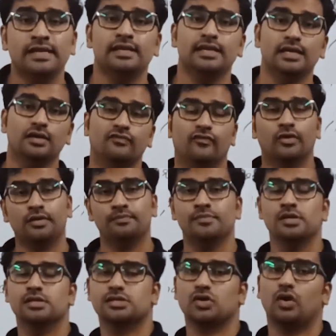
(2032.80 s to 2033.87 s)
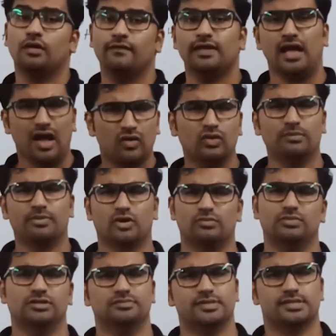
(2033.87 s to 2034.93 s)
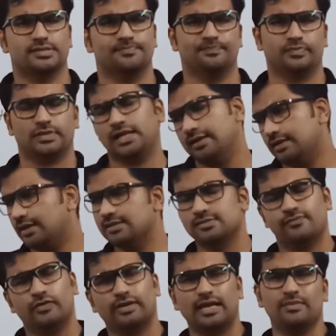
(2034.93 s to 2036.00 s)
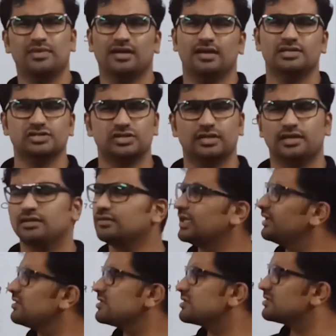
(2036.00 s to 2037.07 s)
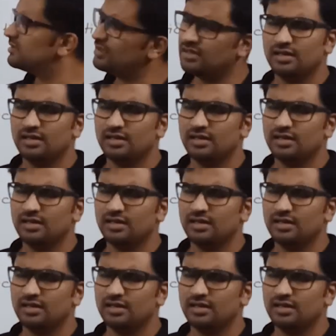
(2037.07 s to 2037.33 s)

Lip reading: need for solving our problems. That is for chemical engineering things.